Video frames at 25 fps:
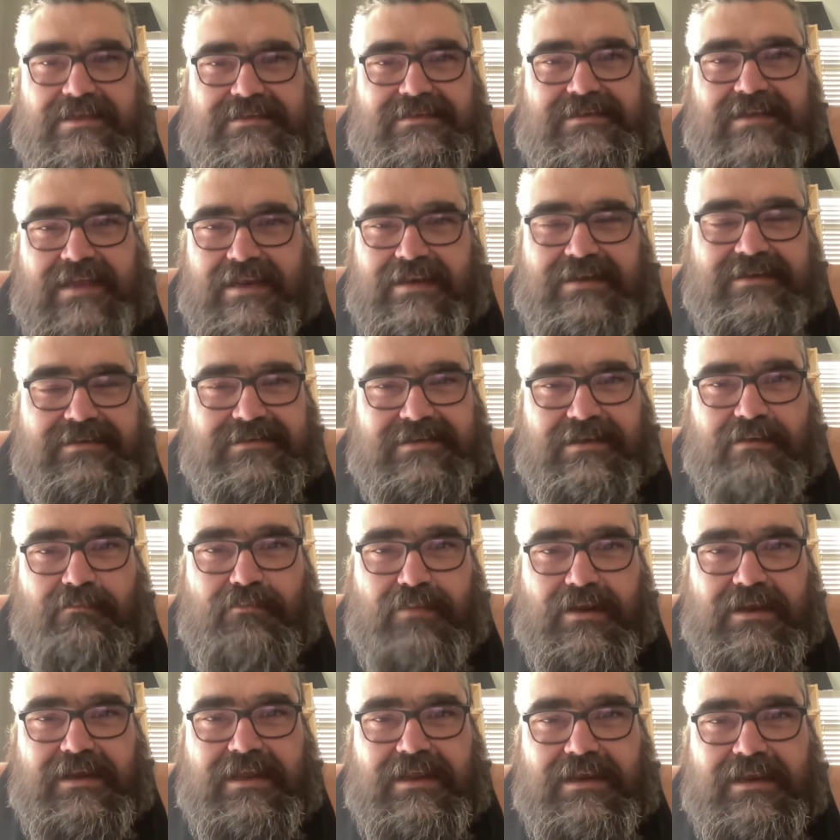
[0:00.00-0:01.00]
say to
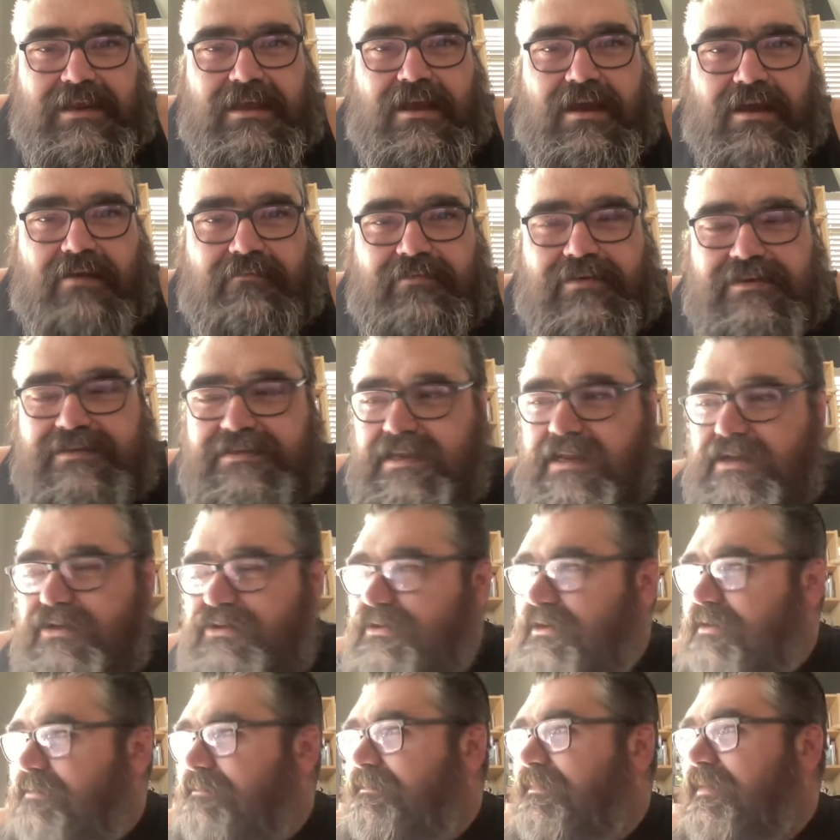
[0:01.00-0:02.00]
somebody in a
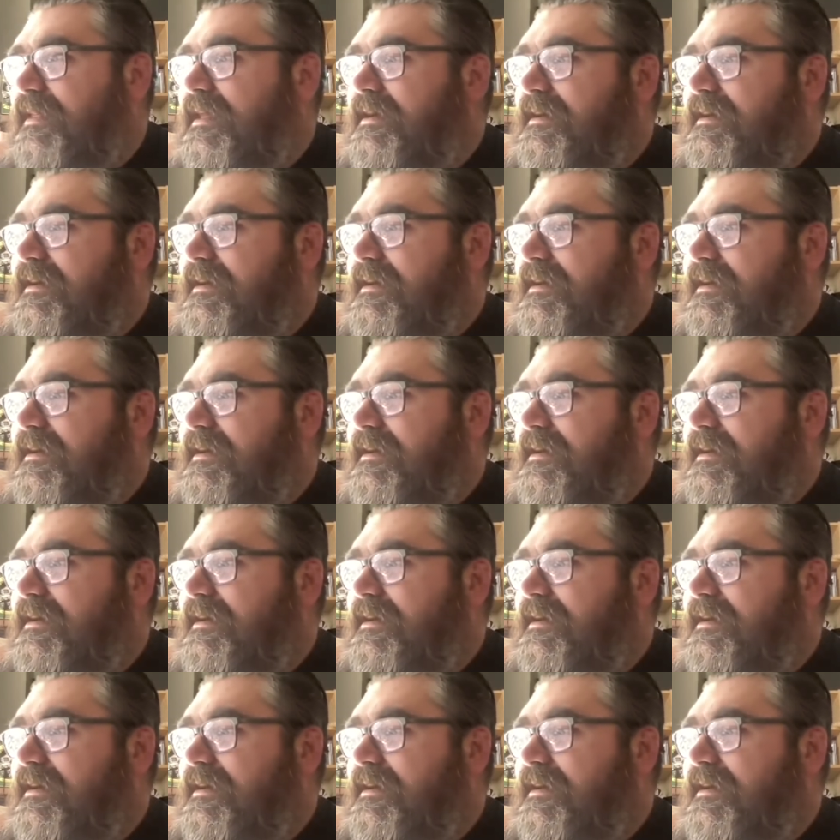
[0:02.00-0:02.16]
conversation,